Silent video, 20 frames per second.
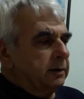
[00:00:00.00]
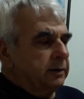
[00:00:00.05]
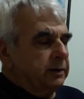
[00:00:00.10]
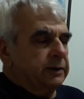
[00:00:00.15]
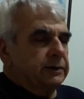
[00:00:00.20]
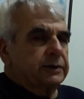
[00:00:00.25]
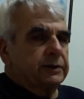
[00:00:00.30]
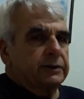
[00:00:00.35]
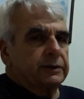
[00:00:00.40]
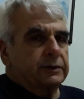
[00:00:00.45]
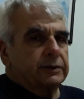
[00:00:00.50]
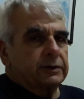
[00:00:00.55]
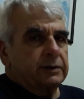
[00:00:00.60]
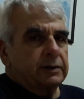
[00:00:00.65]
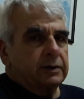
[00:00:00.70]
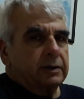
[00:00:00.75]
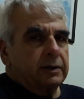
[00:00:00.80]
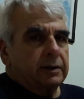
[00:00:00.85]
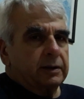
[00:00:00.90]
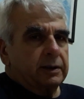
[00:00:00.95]
This
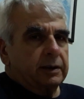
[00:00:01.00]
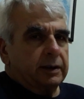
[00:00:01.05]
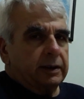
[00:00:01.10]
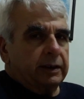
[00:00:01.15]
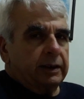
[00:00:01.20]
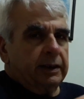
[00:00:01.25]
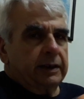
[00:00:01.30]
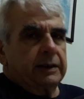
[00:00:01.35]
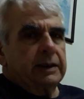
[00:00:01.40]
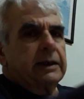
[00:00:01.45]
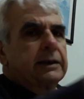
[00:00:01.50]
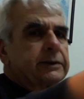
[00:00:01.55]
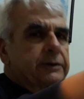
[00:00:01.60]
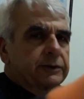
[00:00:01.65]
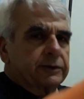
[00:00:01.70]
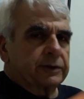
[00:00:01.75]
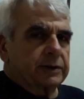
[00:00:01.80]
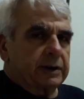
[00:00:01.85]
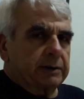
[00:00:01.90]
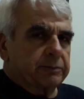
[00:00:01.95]
is another
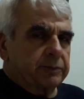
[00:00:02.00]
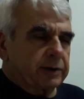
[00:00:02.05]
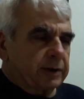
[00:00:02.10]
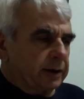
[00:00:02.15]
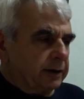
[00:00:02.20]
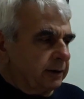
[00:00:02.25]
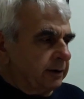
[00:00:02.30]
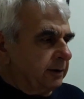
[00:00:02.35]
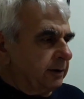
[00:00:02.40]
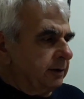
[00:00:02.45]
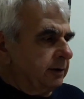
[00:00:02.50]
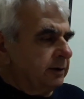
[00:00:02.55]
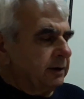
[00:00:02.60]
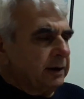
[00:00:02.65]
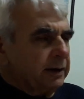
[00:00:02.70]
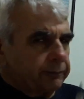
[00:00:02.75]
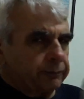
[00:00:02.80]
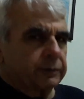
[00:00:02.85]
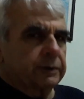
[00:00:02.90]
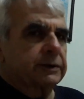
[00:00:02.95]
subject,
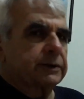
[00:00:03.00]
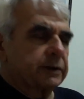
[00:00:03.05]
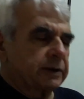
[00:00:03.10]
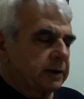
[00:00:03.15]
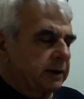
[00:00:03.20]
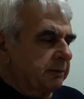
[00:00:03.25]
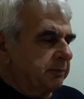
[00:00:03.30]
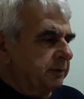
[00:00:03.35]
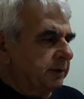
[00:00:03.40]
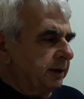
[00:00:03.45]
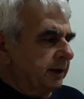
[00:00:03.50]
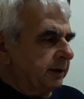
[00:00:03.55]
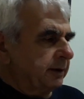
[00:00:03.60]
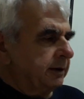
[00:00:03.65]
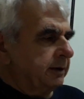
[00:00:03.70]
different subject.